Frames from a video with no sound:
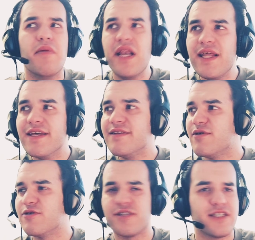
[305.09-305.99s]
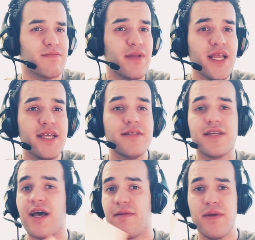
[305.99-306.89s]
billion or 6 million,
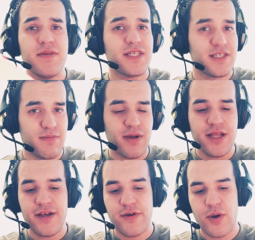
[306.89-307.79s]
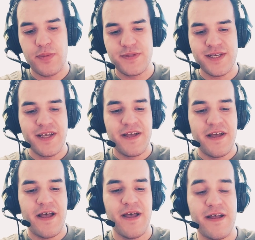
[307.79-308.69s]
yeah, maybe 6 billion groups.
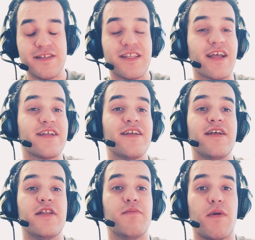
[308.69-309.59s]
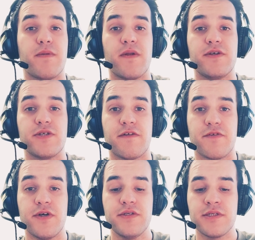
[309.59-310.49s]
It's like population of
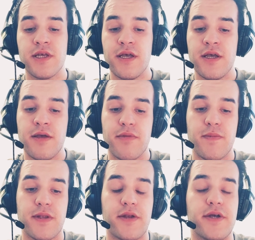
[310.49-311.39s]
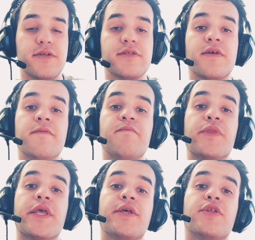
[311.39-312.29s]
Earth, people on Earth.
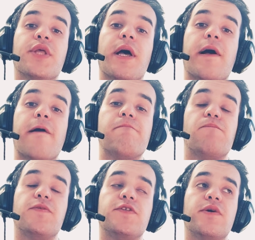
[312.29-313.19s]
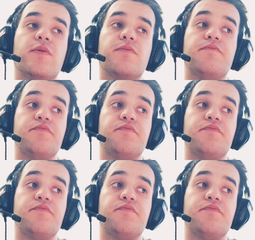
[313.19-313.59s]
So